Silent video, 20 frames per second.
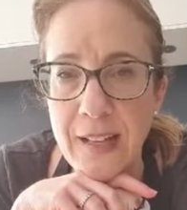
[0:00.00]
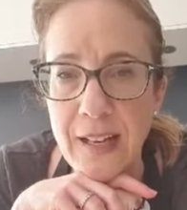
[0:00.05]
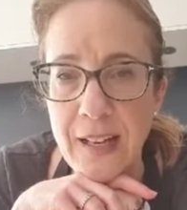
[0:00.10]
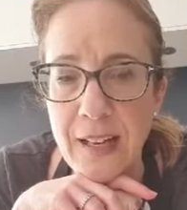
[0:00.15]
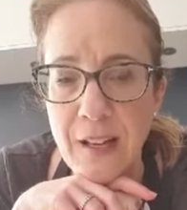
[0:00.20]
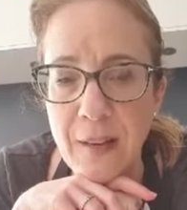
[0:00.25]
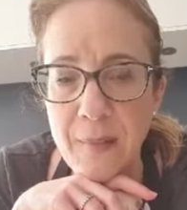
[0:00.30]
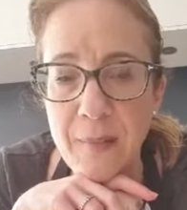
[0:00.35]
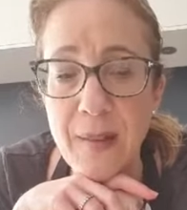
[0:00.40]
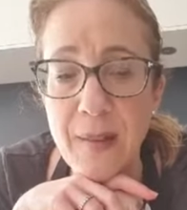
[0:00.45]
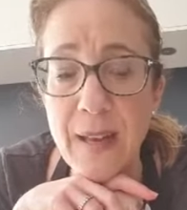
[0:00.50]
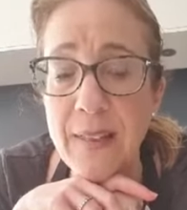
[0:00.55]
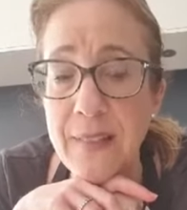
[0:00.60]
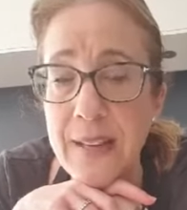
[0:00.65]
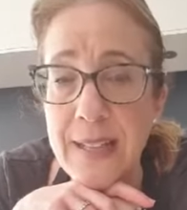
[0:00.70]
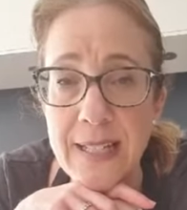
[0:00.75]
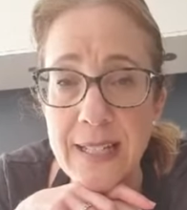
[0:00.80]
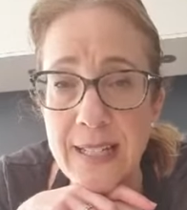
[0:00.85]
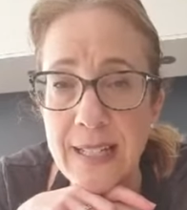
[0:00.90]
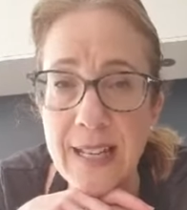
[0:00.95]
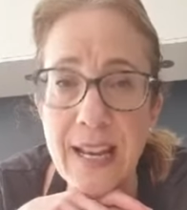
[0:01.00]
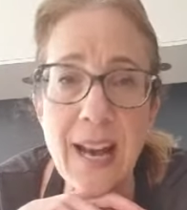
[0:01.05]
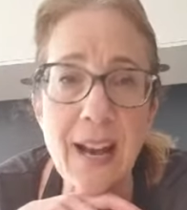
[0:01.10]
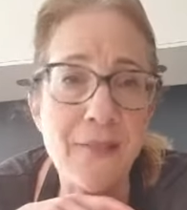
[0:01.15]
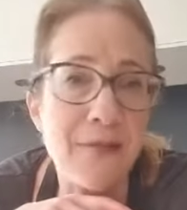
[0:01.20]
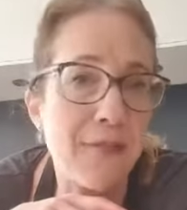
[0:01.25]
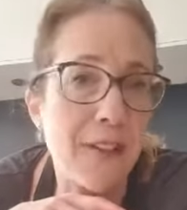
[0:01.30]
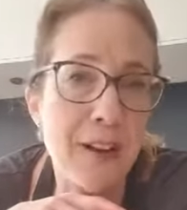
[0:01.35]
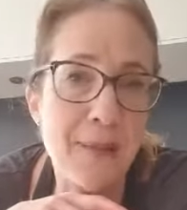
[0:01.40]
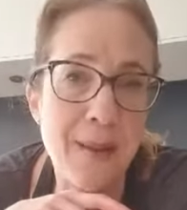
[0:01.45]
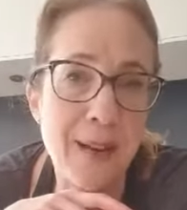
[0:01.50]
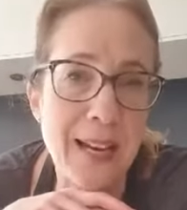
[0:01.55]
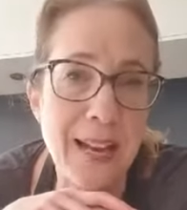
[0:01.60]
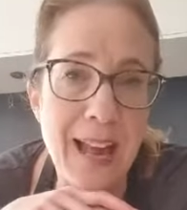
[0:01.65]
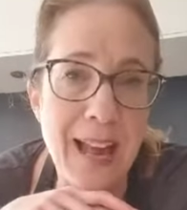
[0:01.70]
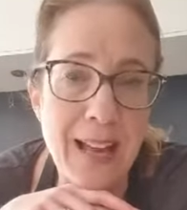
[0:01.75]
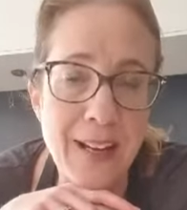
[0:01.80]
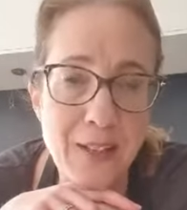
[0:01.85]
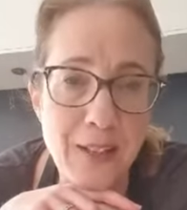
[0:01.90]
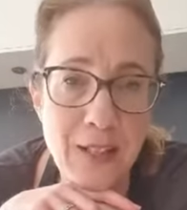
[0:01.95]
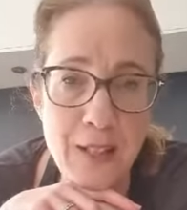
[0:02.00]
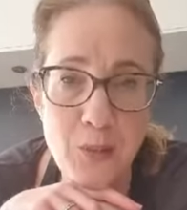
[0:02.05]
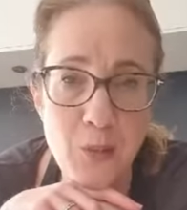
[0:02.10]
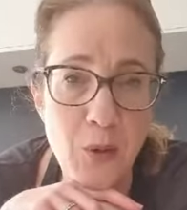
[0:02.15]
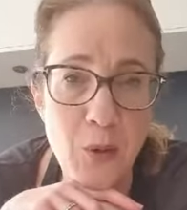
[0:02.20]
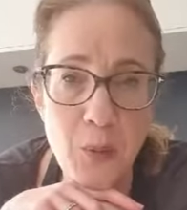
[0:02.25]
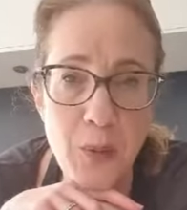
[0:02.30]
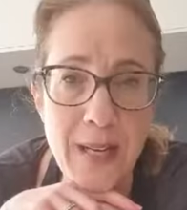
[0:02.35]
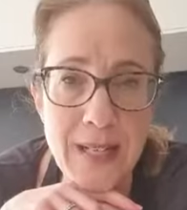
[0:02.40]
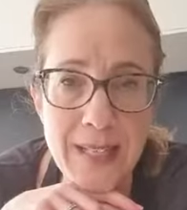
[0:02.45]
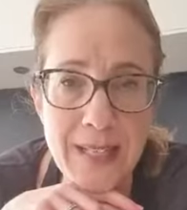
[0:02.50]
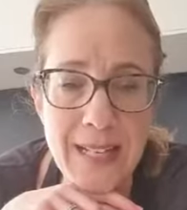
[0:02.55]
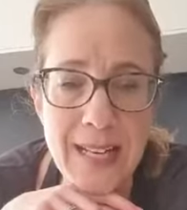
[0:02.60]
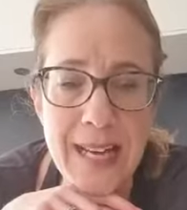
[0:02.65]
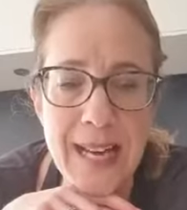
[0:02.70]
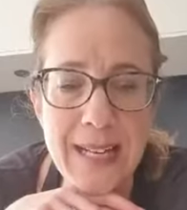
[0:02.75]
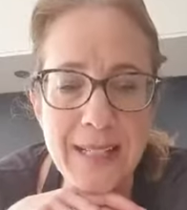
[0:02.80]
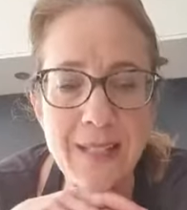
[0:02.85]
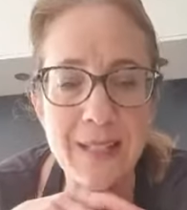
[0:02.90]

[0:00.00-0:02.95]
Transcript: And they didn't have very many eggs. They didn't want to waste the eggs.